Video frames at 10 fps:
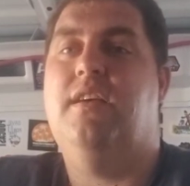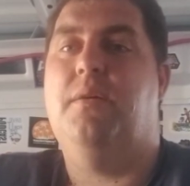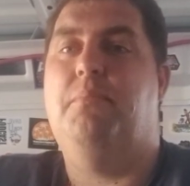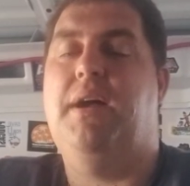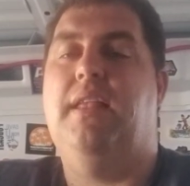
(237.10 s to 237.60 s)

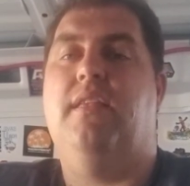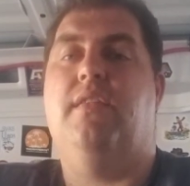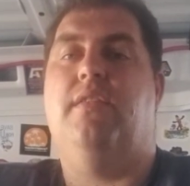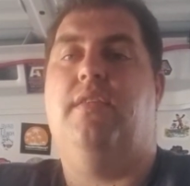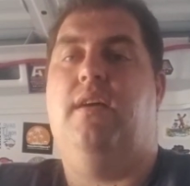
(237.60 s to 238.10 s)
But
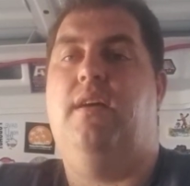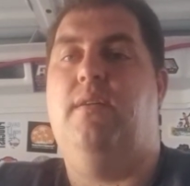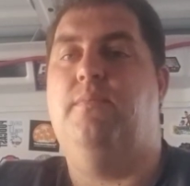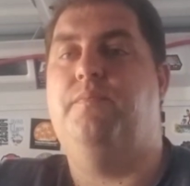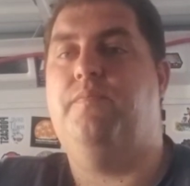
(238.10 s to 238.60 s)

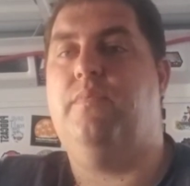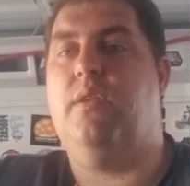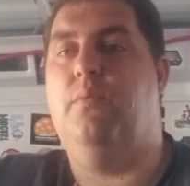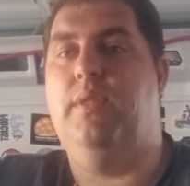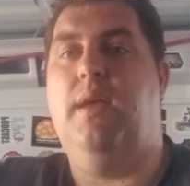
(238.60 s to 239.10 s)
the
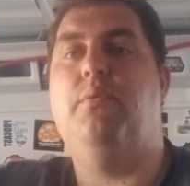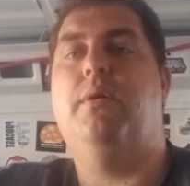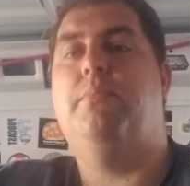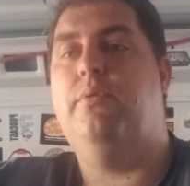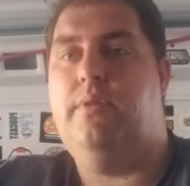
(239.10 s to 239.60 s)
when they
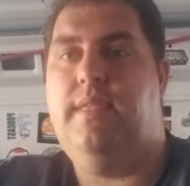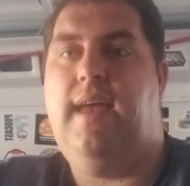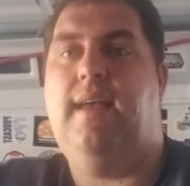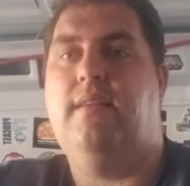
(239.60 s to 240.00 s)
rebooted that